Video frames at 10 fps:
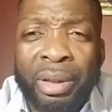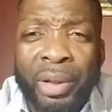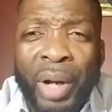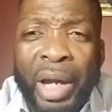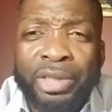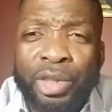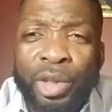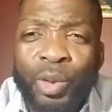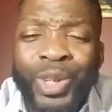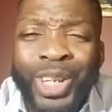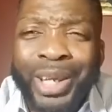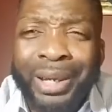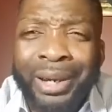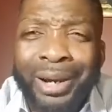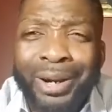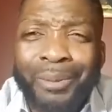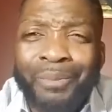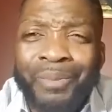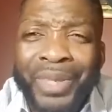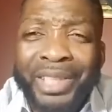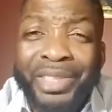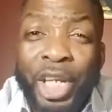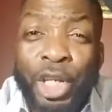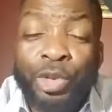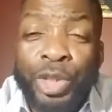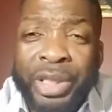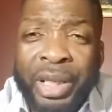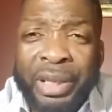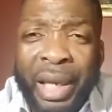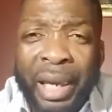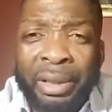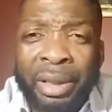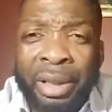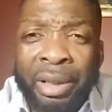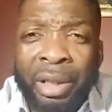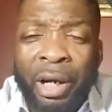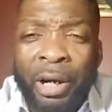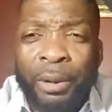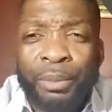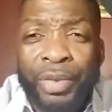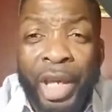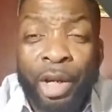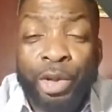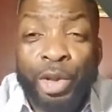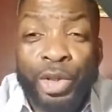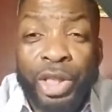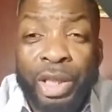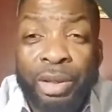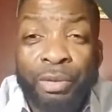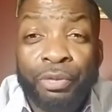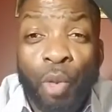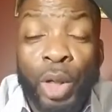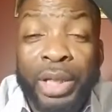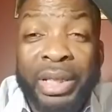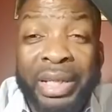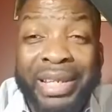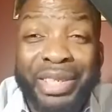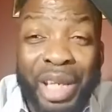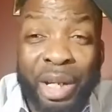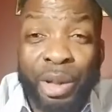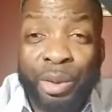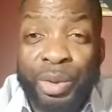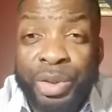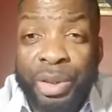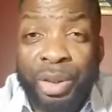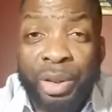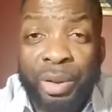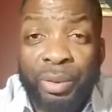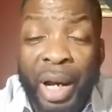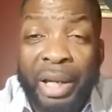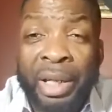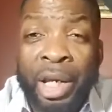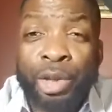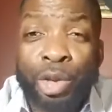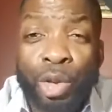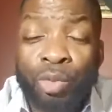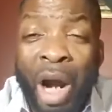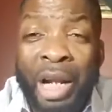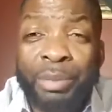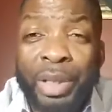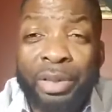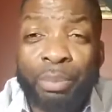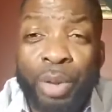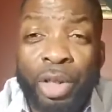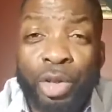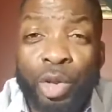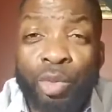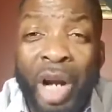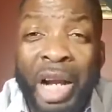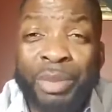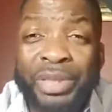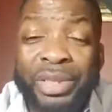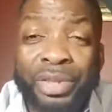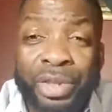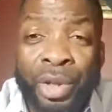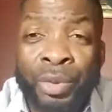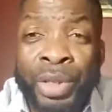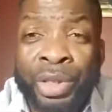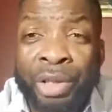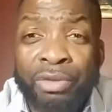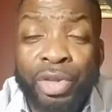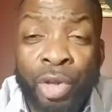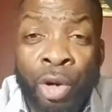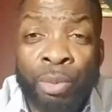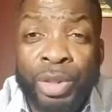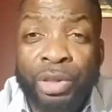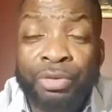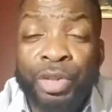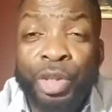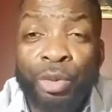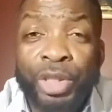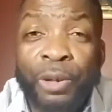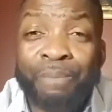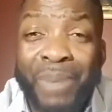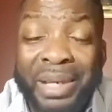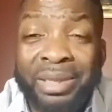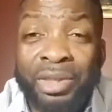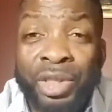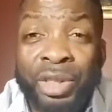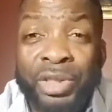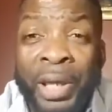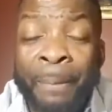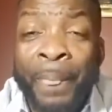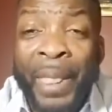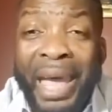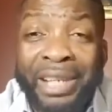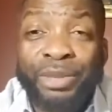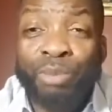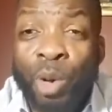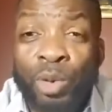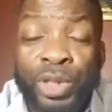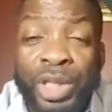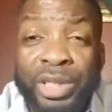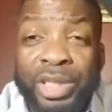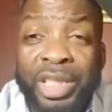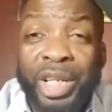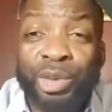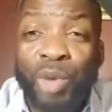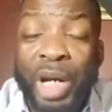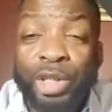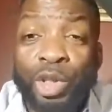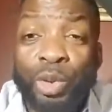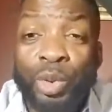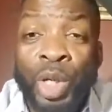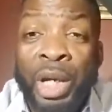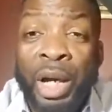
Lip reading: All right. So it's interesting that there you see 40 years, right? Deuteronomy, the book of Deuteronomy is a series of sermons, a series of messages as Moses is getting ready to